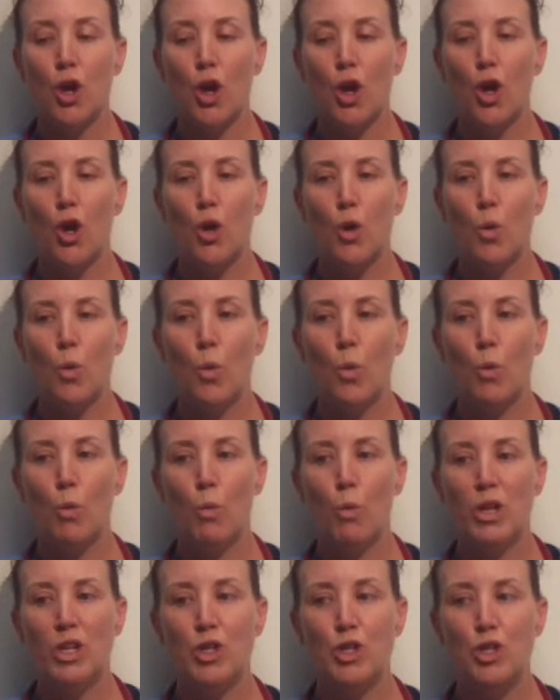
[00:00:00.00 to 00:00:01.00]
So
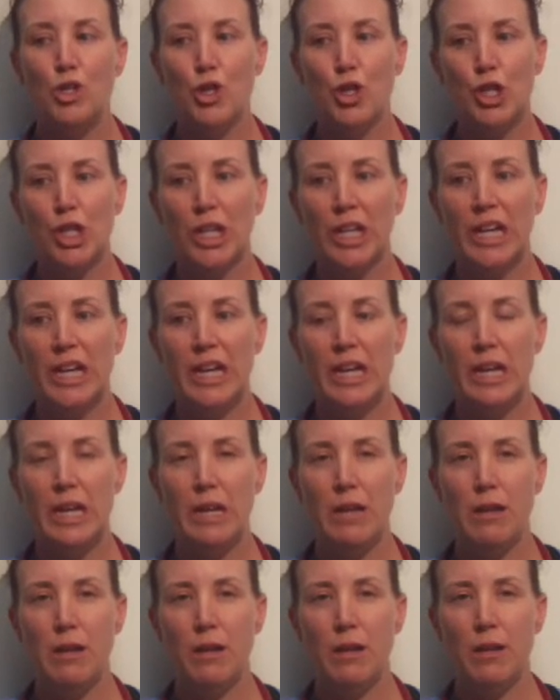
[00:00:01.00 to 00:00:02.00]
we
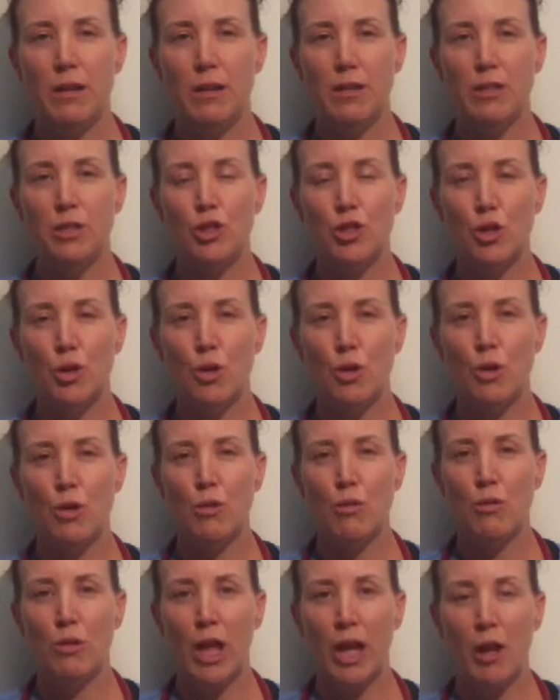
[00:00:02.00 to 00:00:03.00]
usually
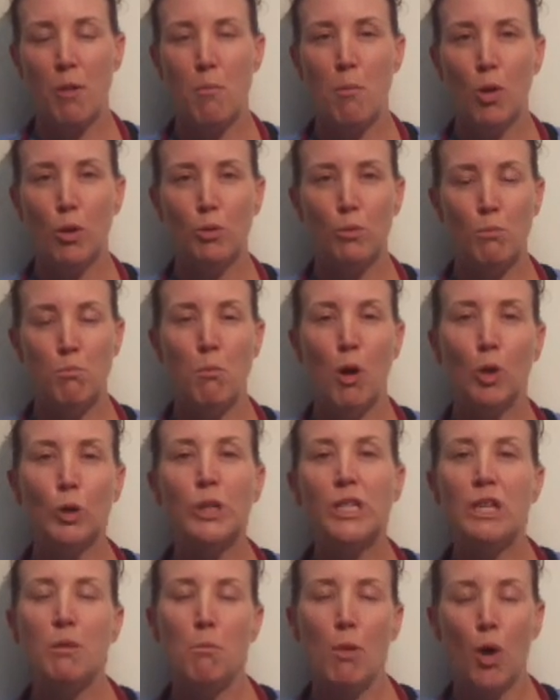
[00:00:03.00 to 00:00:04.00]
do like a
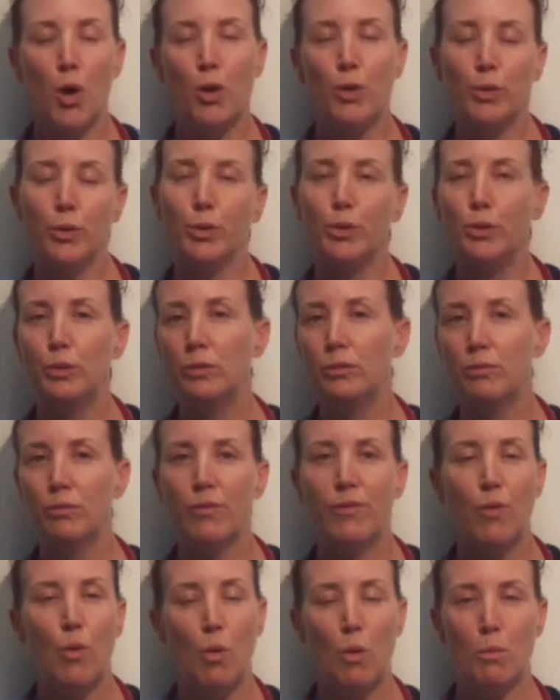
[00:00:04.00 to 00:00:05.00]
multimodal
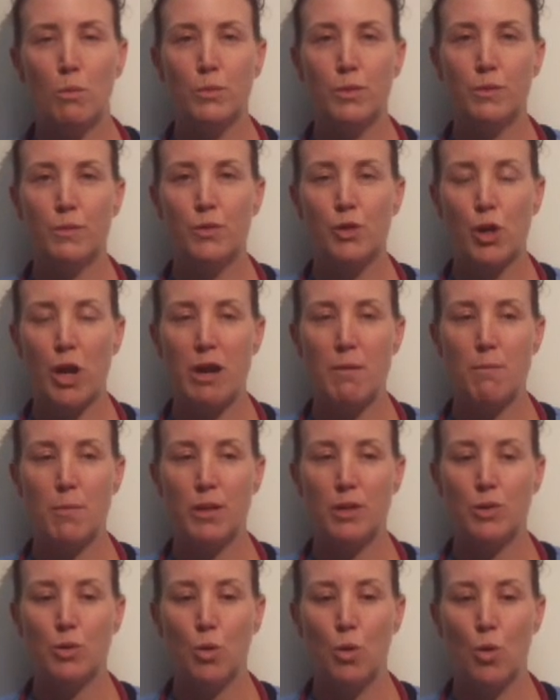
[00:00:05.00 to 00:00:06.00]
forms of
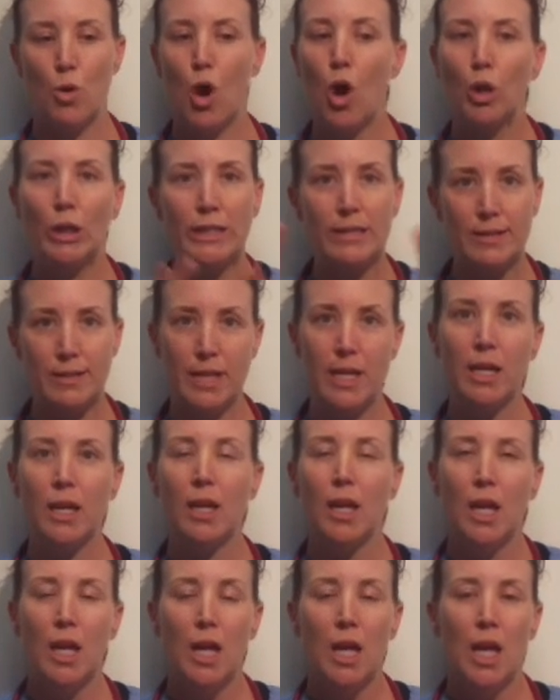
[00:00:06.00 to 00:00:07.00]
treatment, or
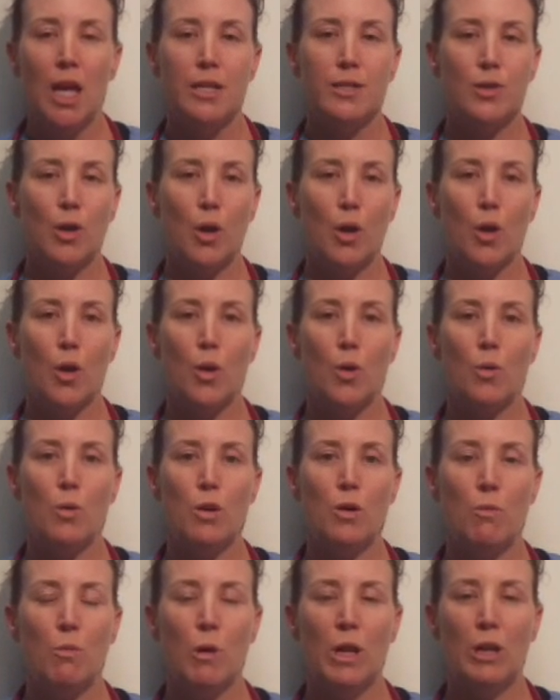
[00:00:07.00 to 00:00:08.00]
holistic. So
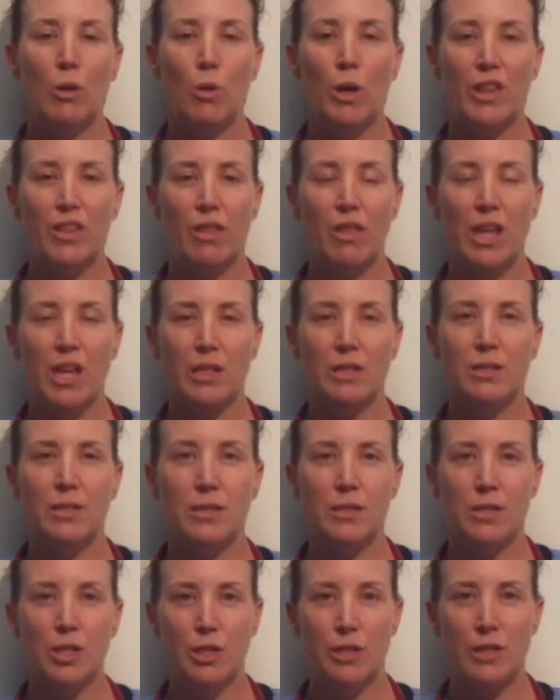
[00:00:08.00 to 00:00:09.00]
we look at
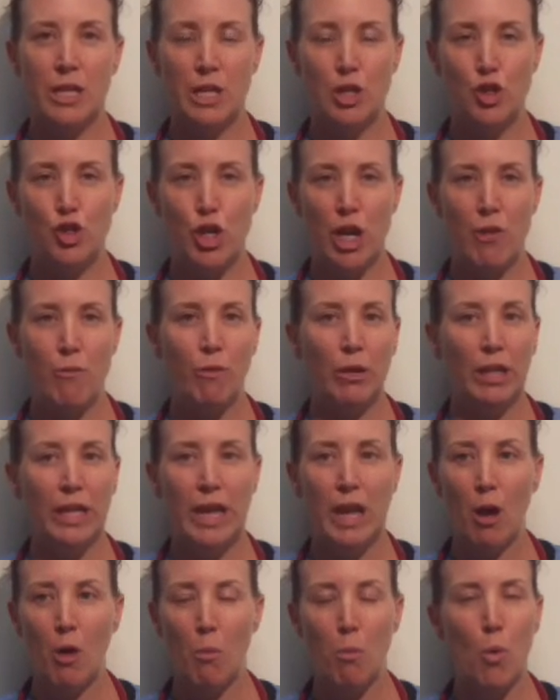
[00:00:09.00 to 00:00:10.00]
things just that
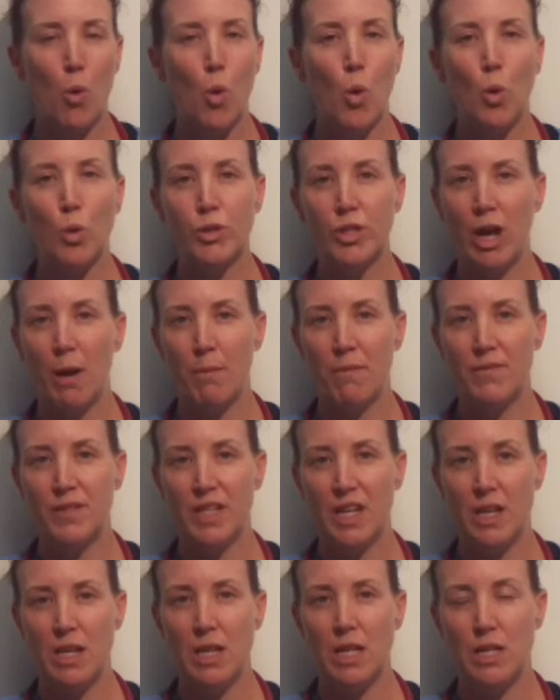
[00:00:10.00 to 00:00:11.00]
generally help all type of
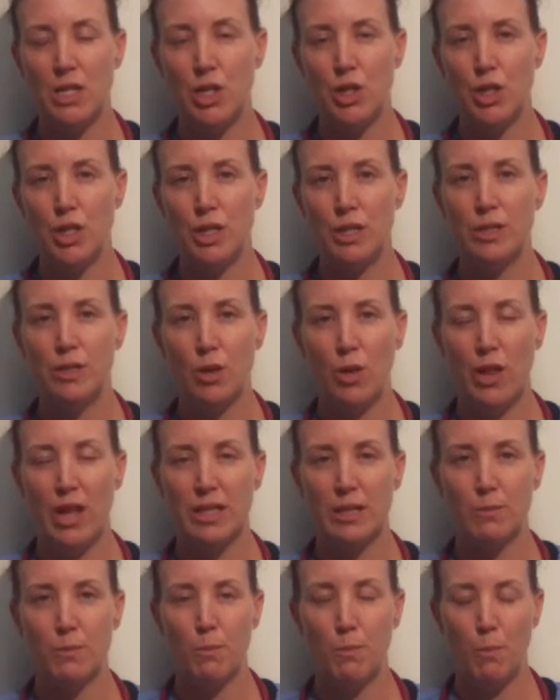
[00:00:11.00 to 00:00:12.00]
skin conditions. So
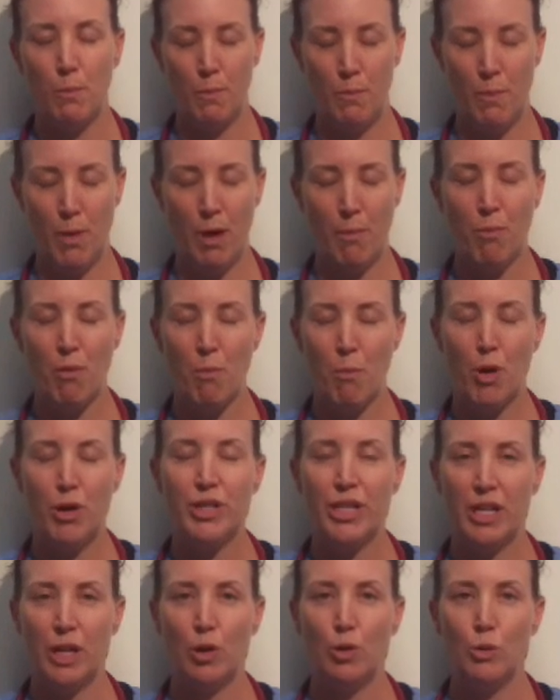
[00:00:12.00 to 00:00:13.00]
that's by
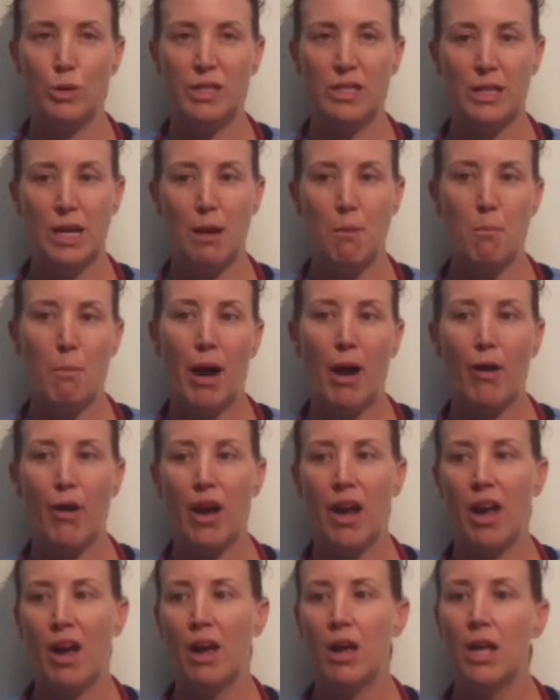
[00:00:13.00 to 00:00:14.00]
promoting a good skin
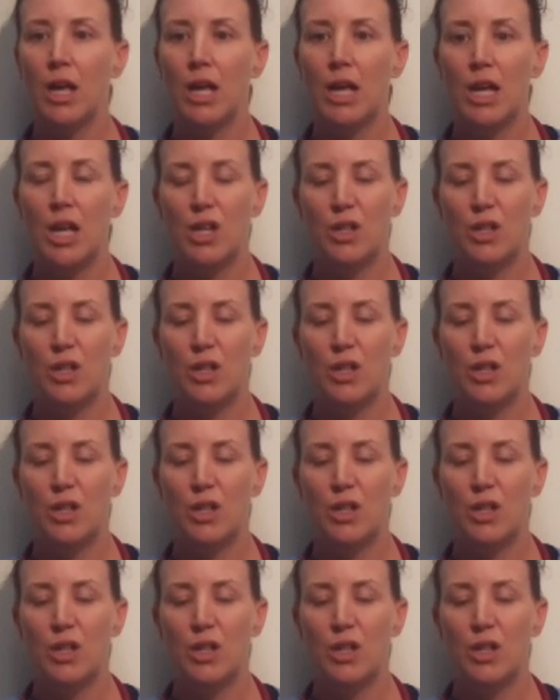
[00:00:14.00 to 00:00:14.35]
barrier.